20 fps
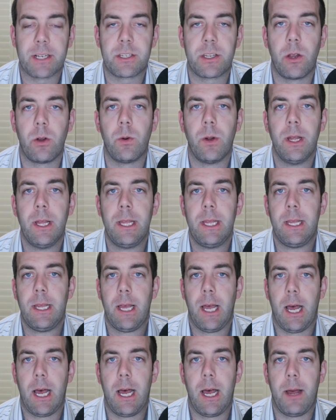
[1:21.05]
So,
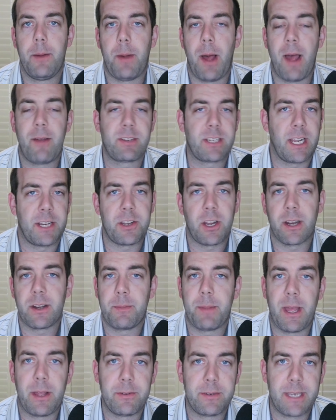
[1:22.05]
obviously, I talked
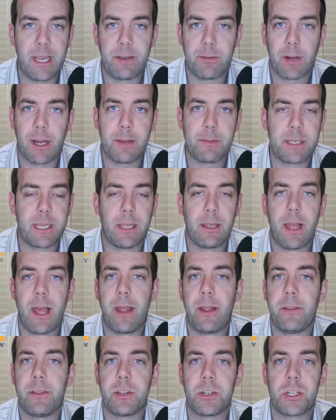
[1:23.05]
about Dave Ramsey a
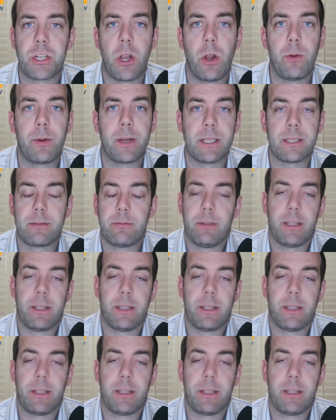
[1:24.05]
lot on the show because,